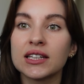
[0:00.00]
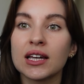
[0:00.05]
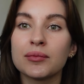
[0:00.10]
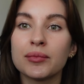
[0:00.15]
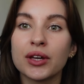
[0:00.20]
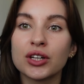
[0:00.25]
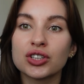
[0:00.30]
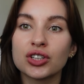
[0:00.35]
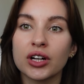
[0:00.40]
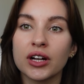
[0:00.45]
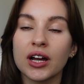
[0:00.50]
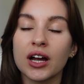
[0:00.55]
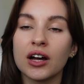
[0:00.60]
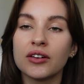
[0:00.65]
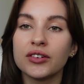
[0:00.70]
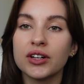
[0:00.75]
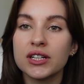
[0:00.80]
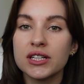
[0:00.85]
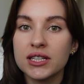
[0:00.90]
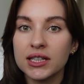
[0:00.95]
I make sure I
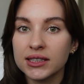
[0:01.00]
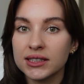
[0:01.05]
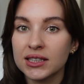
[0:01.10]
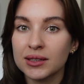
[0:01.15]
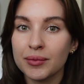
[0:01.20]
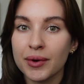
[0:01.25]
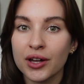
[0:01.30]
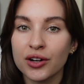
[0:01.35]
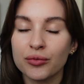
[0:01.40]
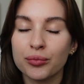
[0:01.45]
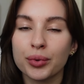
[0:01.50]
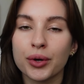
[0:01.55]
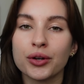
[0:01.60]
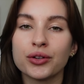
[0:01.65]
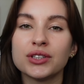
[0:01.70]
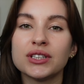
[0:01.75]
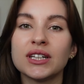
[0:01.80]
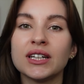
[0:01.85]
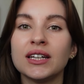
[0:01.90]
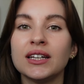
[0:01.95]
have a decent amount of
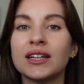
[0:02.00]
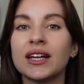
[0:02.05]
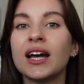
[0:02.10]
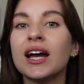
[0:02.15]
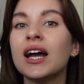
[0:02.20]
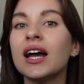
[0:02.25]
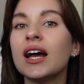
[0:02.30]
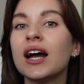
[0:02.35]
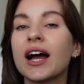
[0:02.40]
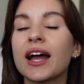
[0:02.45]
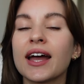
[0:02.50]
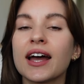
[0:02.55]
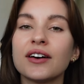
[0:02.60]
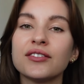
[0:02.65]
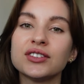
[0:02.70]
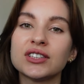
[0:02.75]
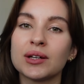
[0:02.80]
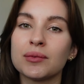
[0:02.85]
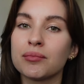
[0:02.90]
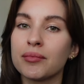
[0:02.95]
protein. I
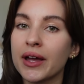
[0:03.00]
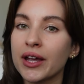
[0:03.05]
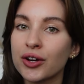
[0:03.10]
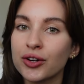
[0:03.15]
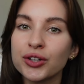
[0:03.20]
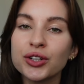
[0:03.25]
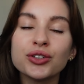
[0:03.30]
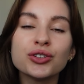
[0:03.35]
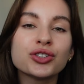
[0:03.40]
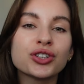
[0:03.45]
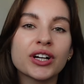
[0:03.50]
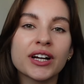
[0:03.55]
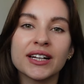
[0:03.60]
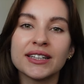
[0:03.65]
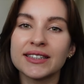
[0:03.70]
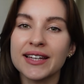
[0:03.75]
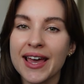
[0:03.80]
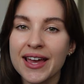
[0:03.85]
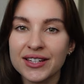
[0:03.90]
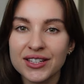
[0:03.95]
have some
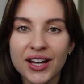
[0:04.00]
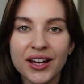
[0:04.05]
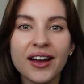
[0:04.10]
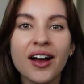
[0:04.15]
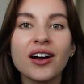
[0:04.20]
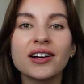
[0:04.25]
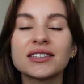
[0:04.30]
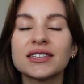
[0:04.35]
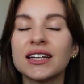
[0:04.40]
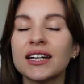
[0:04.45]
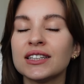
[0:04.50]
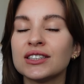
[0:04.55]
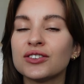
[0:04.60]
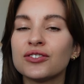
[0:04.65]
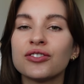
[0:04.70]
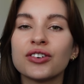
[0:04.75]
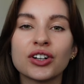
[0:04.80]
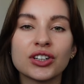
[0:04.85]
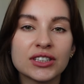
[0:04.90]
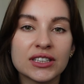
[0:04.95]
micronutrients, antioxidants
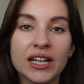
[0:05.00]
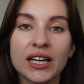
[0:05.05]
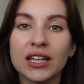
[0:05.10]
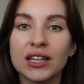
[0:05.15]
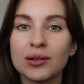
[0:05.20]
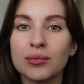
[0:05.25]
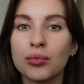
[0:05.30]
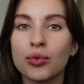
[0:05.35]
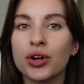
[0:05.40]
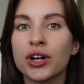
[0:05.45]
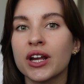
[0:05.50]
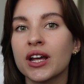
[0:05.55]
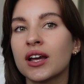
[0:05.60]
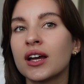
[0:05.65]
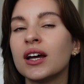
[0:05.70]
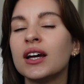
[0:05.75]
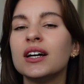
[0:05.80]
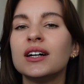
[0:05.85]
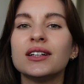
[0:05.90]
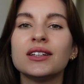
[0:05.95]
first thing in the morning,
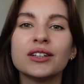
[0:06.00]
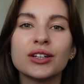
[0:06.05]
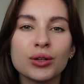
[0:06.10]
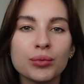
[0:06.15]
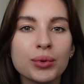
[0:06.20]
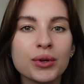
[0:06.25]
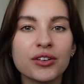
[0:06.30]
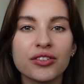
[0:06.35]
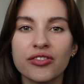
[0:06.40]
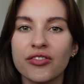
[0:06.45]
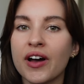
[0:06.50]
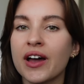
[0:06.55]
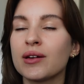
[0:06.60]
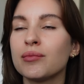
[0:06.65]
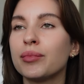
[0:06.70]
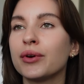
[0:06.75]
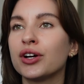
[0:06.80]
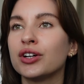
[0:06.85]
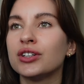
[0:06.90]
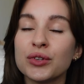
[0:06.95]
a little bit of
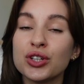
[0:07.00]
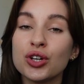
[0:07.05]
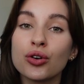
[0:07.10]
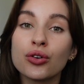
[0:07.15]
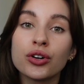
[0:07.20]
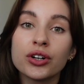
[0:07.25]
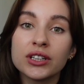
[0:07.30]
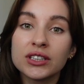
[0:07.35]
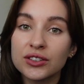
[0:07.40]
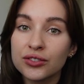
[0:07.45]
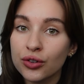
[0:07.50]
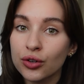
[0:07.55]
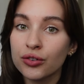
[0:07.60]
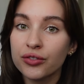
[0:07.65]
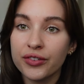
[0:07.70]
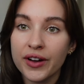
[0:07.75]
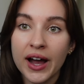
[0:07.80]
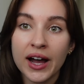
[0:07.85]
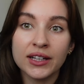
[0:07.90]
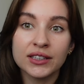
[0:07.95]
fiber. The yogurt is full
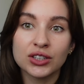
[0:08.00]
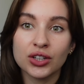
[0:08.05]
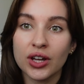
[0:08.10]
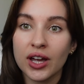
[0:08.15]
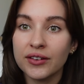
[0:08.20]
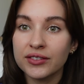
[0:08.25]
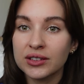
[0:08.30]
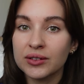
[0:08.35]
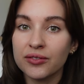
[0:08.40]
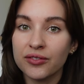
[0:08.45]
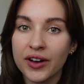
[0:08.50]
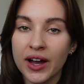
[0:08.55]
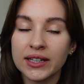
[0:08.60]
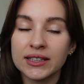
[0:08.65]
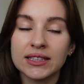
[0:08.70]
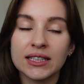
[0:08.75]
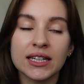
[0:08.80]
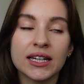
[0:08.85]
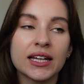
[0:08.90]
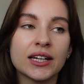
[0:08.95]
fat, so I have some
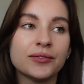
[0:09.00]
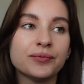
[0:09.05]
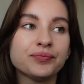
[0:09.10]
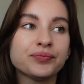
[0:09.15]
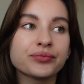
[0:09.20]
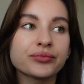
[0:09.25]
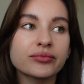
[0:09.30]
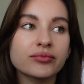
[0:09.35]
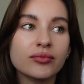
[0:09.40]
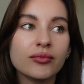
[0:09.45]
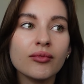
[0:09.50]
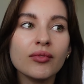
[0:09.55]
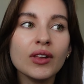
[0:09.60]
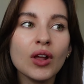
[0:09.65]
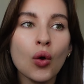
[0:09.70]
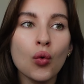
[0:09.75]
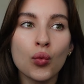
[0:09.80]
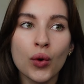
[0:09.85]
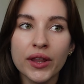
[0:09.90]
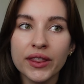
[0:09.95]
fats in it.
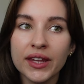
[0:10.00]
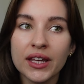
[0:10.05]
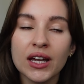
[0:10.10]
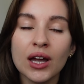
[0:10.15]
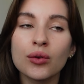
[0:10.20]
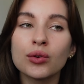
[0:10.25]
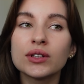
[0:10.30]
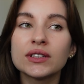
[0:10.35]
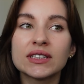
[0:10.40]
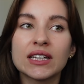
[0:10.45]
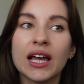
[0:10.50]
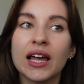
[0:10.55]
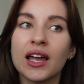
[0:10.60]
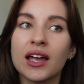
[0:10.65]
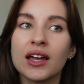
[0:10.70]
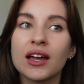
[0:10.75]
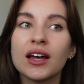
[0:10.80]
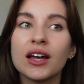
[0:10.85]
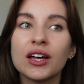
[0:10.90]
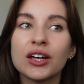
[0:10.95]
One thing I will
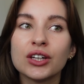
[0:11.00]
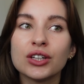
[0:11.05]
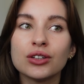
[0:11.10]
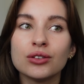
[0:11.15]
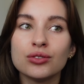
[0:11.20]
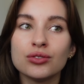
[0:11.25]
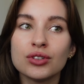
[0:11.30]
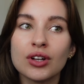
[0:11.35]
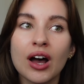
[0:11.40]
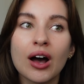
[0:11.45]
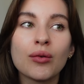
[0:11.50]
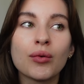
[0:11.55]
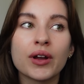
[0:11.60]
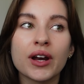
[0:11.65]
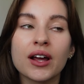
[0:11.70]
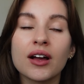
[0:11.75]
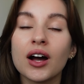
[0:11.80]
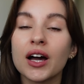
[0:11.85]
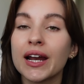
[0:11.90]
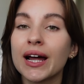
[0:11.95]
say, you do not want
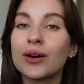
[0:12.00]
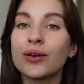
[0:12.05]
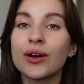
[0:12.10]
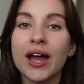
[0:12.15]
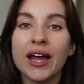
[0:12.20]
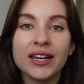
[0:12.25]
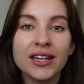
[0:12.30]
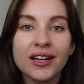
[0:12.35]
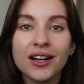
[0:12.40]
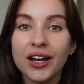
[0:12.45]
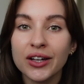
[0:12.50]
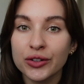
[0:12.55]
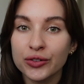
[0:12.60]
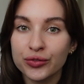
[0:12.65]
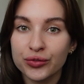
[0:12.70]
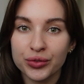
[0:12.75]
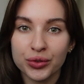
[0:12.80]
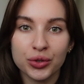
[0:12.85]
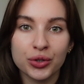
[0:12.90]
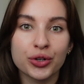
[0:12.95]
to cut out any kind of
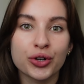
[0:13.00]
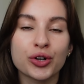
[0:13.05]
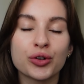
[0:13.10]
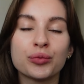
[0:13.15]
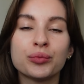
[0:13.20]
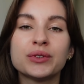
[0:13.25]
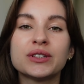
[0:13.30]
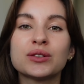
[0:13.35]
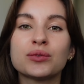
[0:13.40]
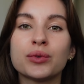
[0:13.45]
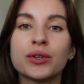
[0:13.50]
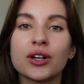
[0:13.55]
food groups.